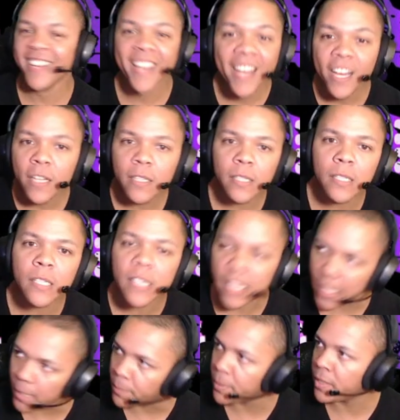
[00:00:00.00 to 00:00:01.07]

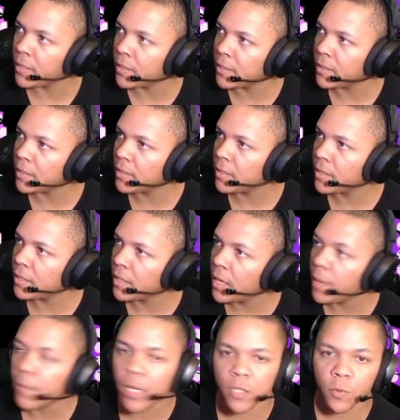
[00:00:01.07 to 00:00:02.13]
Sleep.
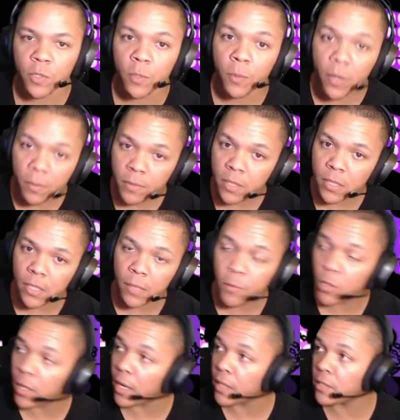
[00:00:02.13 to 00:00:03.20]
Because when you put him to sleep, you
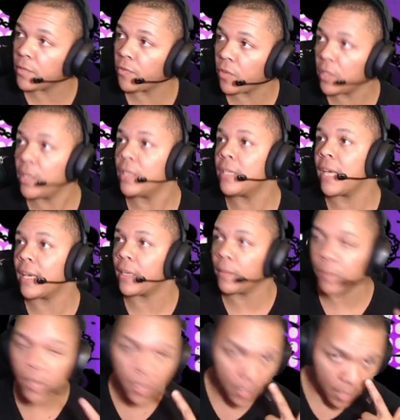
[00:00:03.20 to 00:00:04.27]
can actually really attack him,
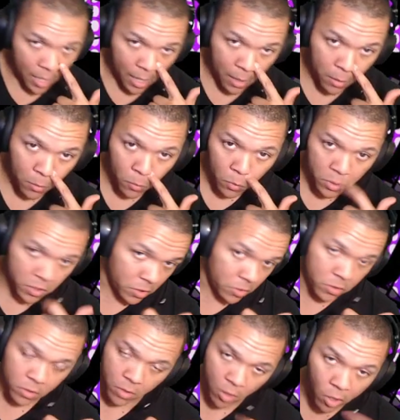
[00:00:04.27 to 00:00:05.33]
and which
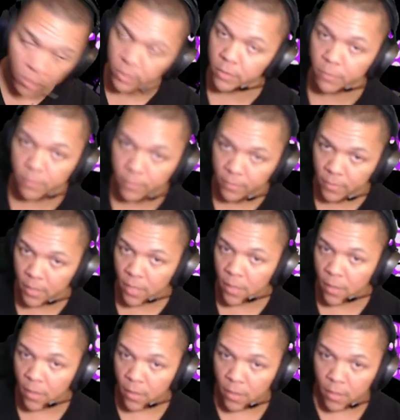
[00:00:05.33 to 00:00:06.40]
is awesome.
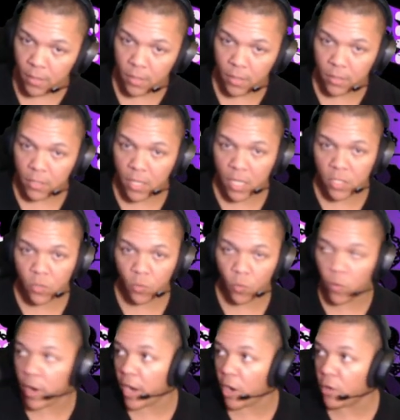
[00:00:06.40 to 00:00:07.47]
It's, it's
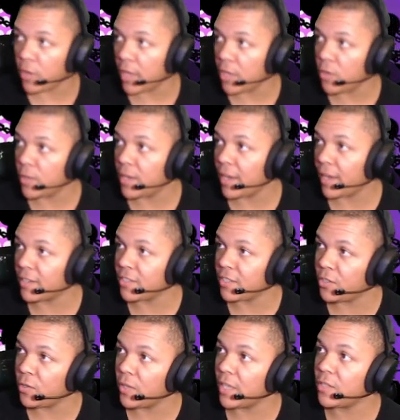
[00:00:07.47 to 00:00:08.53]
rare that you can actually
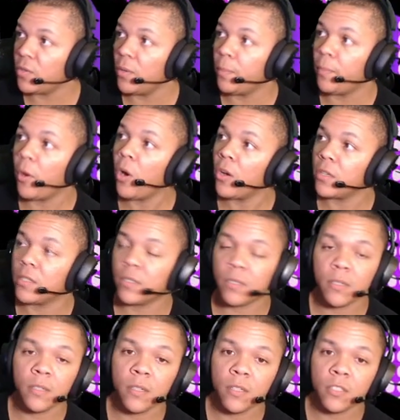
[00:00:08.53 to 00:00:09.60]
do that to a boss,
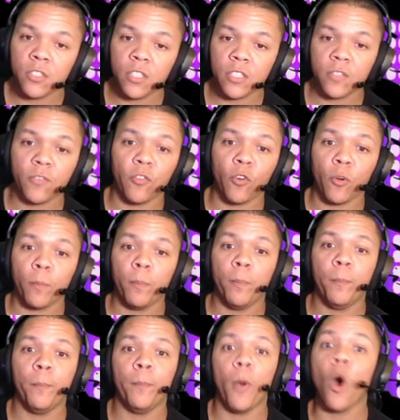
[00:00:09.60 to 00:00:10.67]
just for
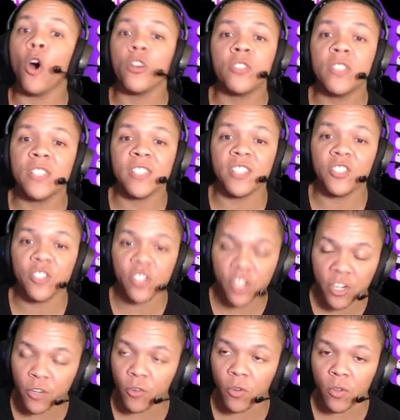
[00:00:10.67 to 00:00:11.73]
bosses in
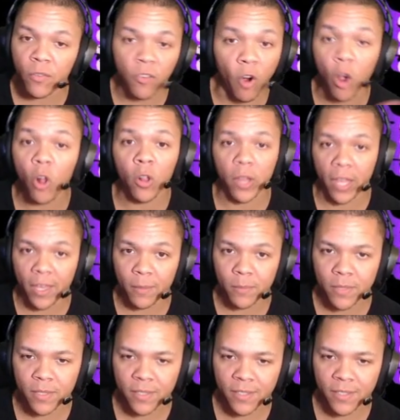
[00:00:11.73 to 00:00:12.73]
general, for all games.